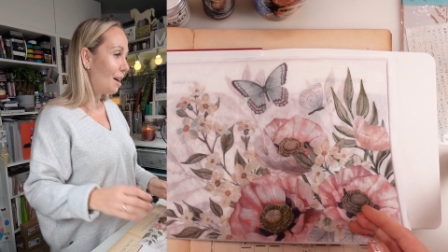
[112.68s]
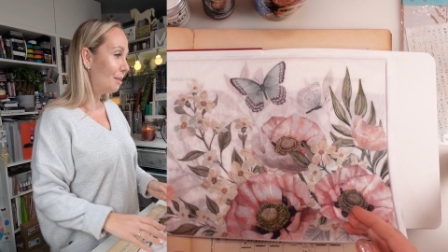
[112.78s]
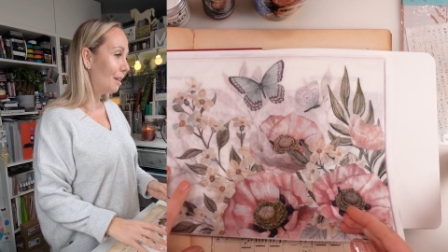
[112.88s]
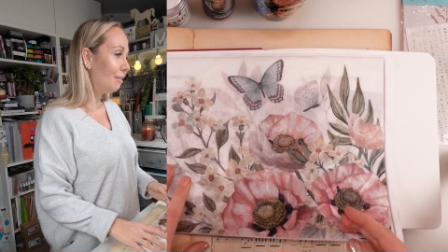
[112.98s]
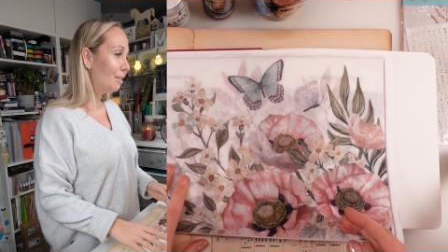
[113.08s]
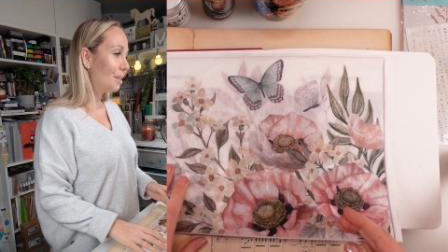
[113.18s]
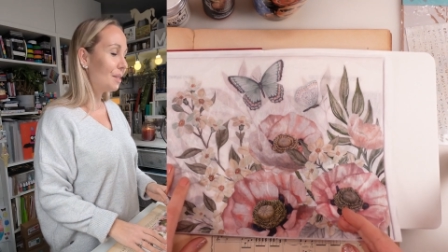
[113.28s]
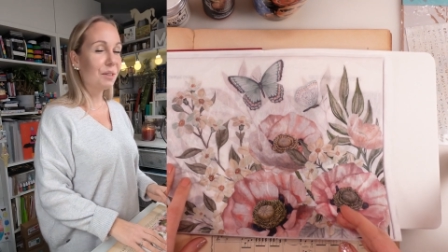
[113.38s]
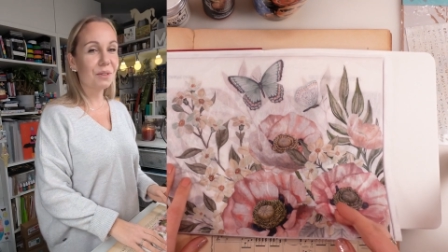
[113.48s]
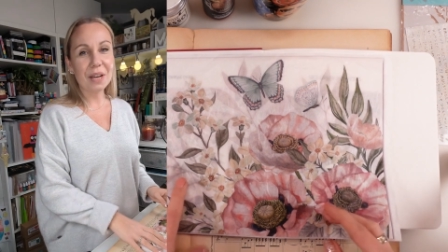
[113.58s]
would love you
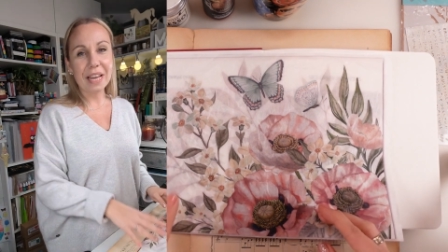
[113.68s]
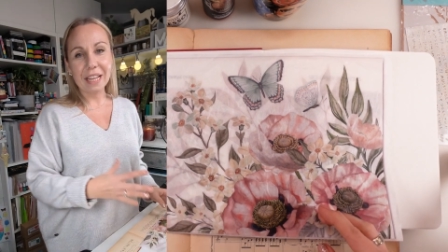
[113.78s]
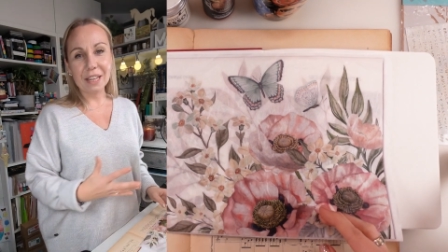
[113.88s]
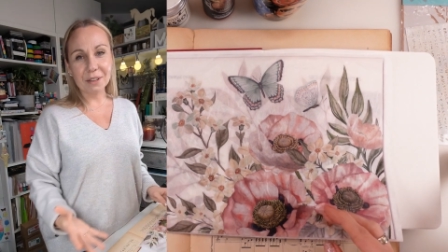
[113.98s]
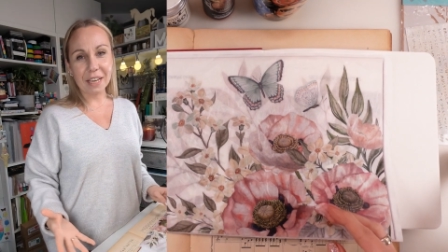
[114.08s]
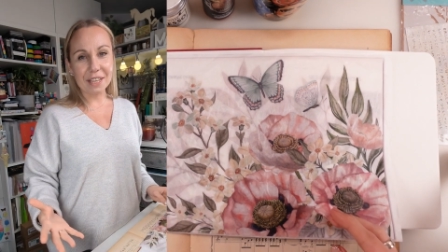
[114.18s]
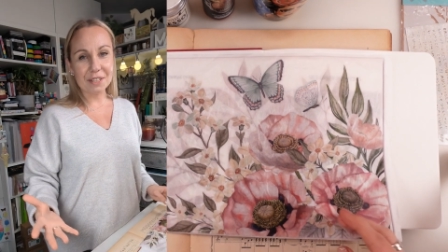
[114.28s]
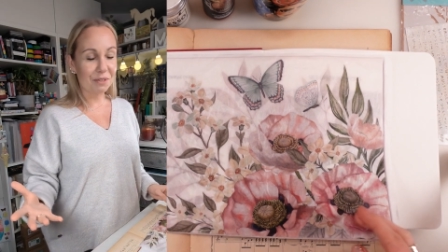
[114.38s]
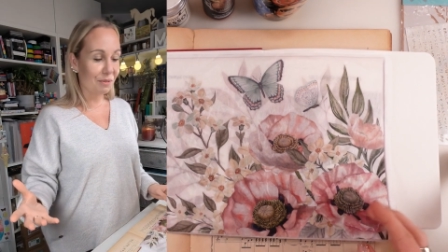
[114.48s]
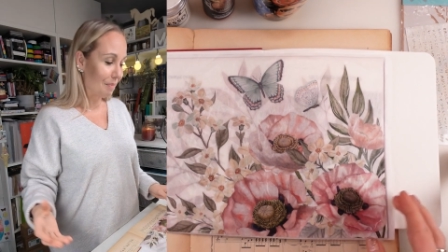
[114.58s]
to look
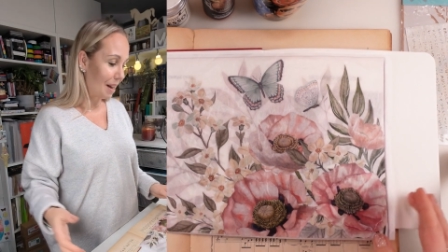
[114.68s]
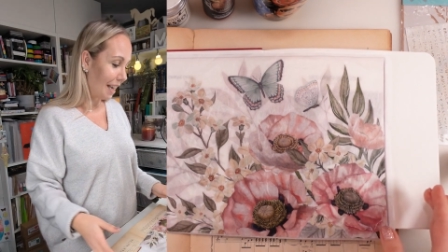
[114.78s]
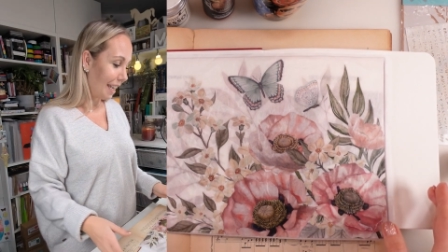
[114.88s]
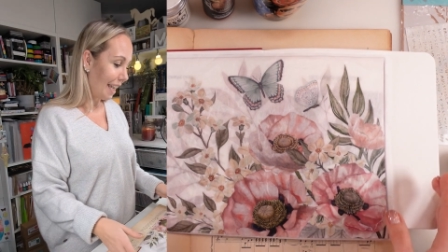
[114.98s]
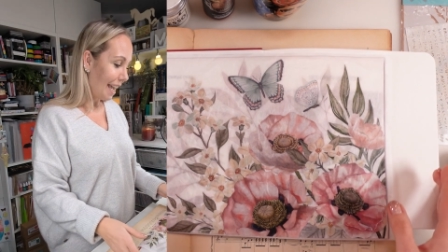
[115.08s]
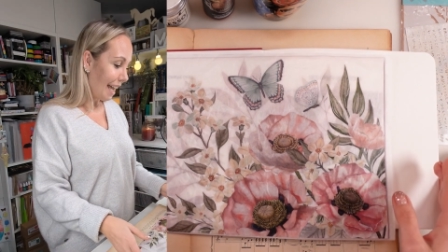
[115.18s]
into my